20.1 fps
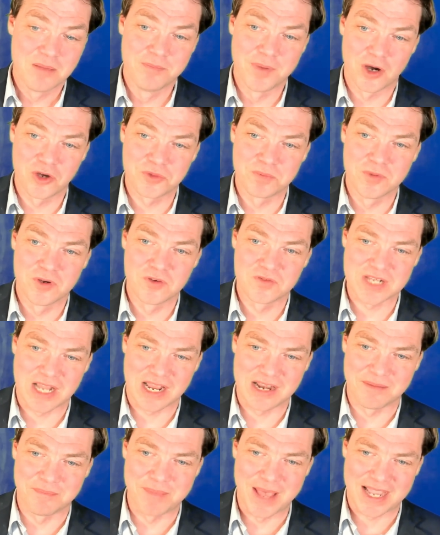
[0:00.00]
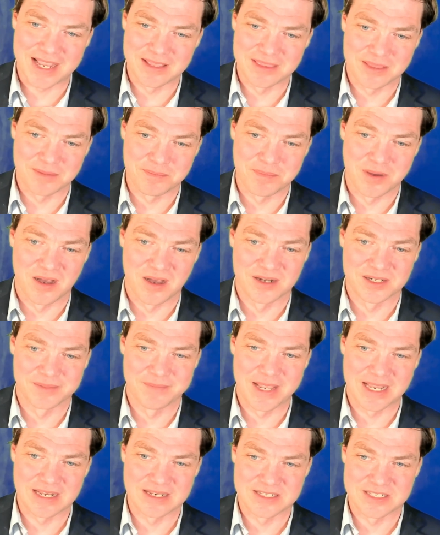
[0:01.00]
Both moves kind of beckon the pawn to
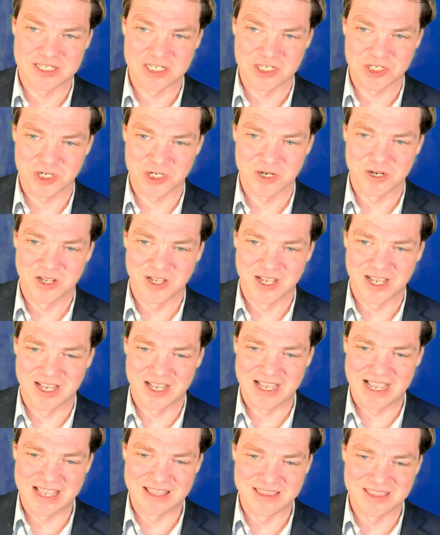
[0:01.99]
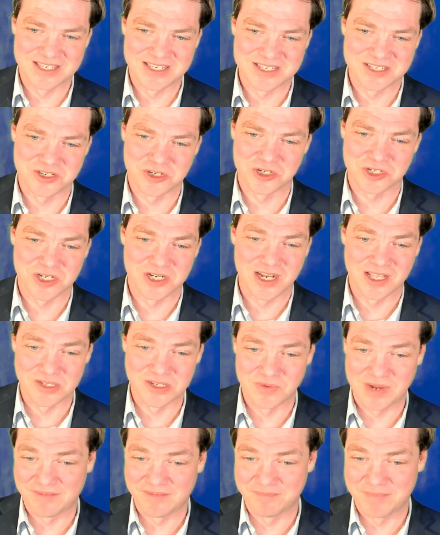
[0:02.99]
make a decision, and this is just
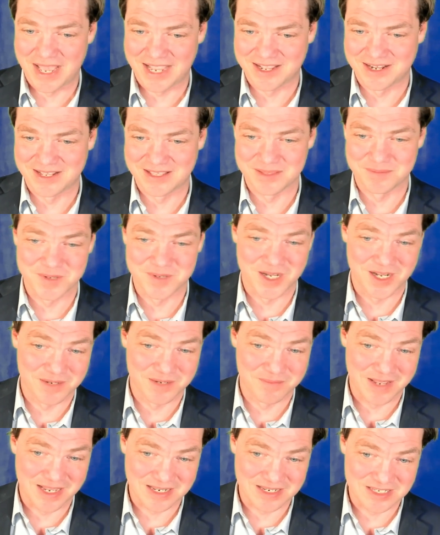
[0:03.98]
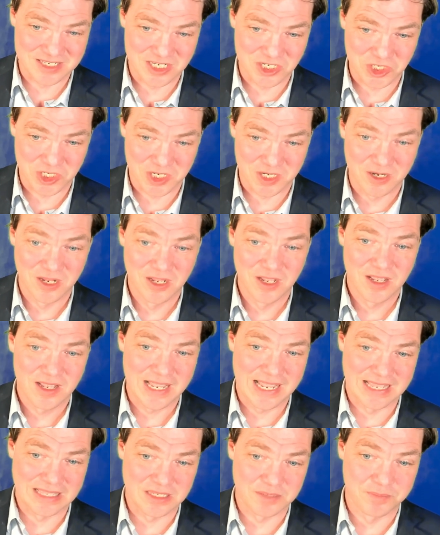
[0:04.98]
another way of beckoning the pawn to make a decision
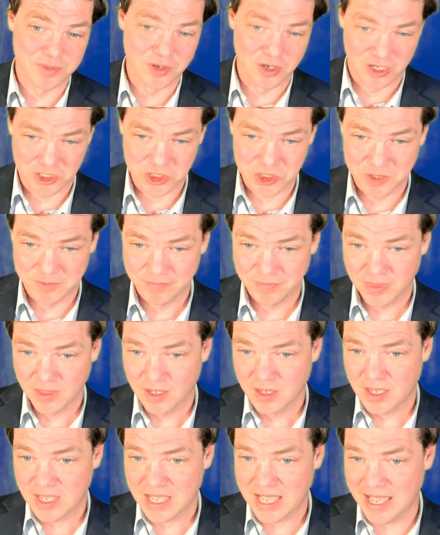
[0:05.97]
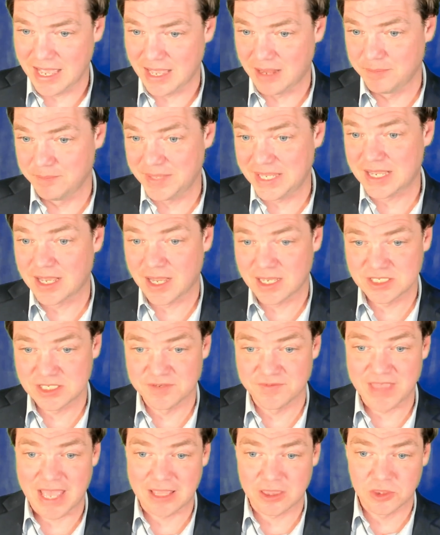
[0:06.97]
and to push. And because
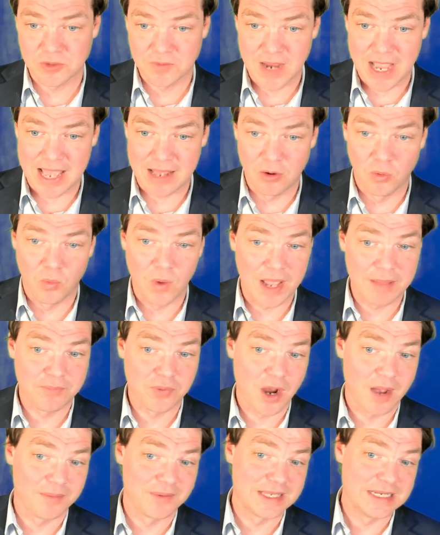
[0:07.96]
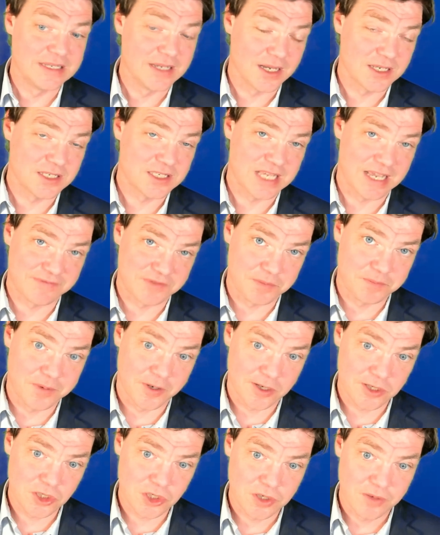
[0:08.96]
of that threat, white probably does have to
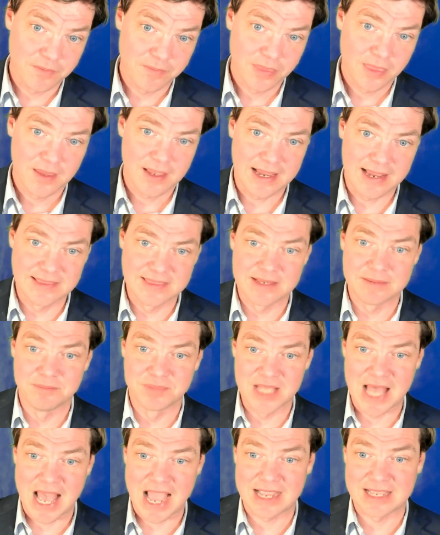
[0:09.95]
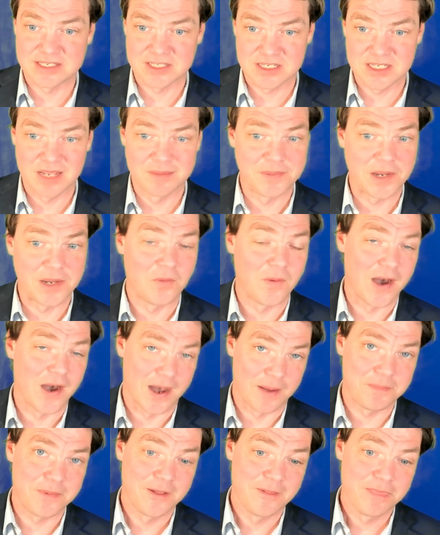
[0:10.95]
push, and then black is a tempo
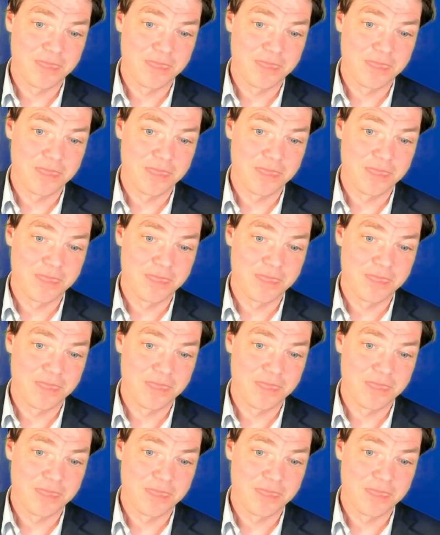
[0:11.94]
up.